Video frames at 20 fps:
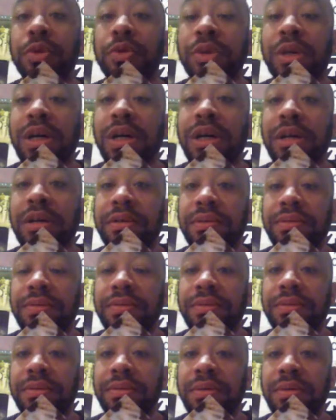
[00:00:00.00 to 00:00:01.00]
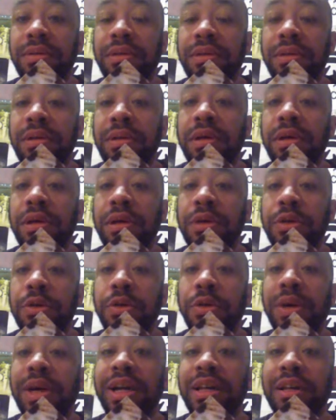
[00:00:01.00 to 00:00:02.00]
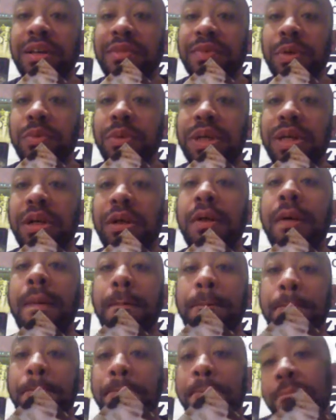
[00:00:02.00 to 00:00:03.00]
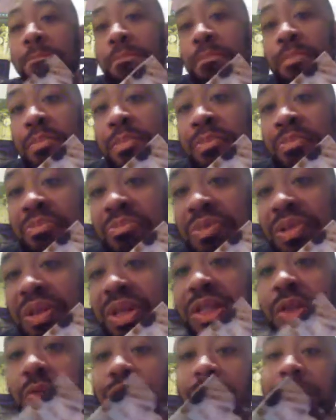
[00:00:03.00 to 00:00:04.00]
Rudolph Gray, if you will. It's just a